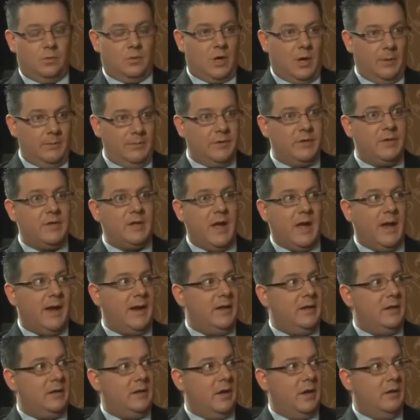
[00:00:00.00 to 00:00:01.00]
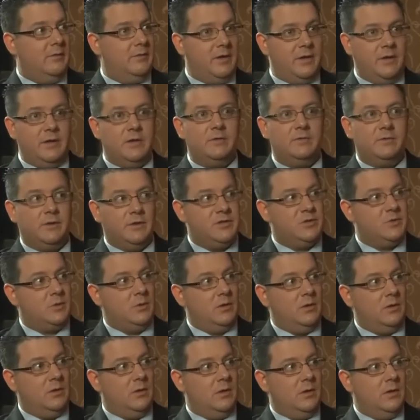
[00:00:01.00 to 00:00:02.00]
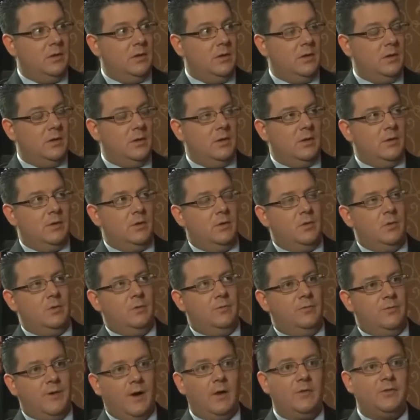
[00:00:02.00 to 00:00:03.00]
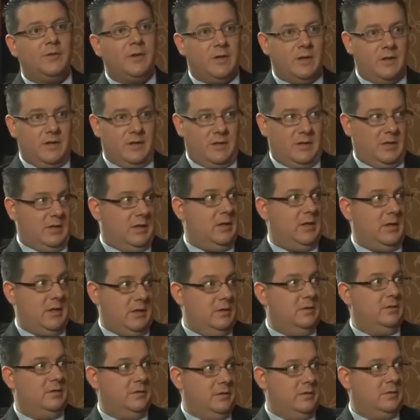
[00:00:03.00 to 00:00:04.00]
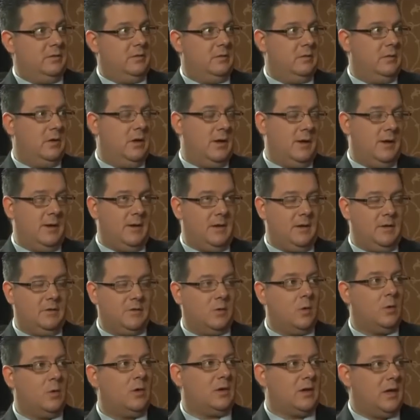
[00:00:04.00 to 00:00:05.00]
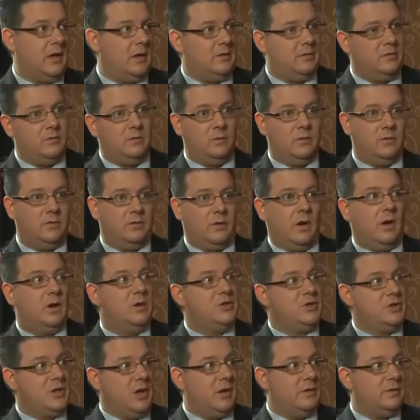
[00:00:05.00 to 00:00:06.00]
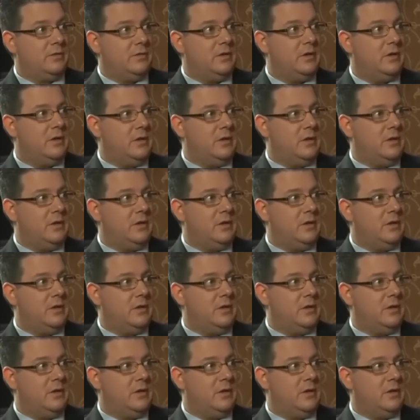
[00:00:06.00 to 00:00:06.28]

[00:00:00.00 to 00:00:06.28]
come to the aid of an individual who felt that his uh, his court case was unjust.